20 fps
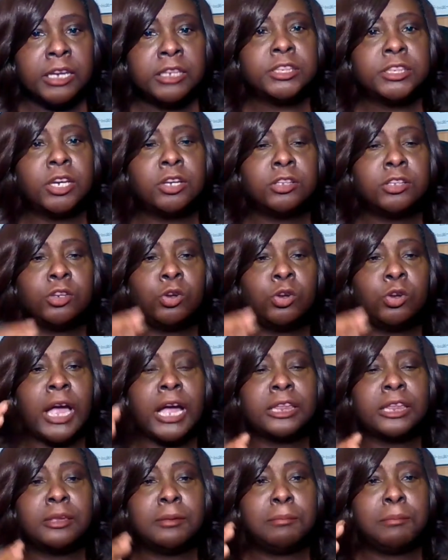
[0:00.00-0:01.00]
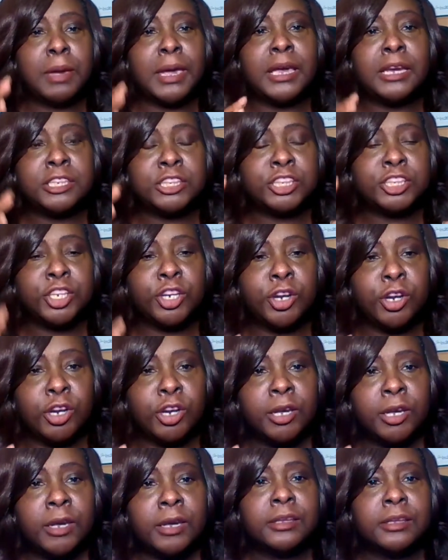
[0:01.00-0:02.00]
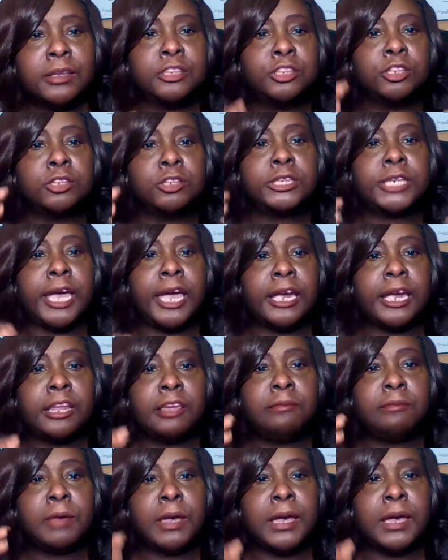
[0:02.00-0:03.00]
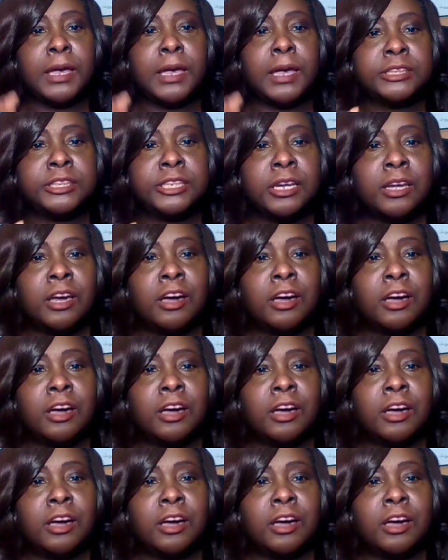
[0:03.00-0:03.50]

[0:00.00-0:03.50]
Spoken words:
So you have to make sure that you're taking advantage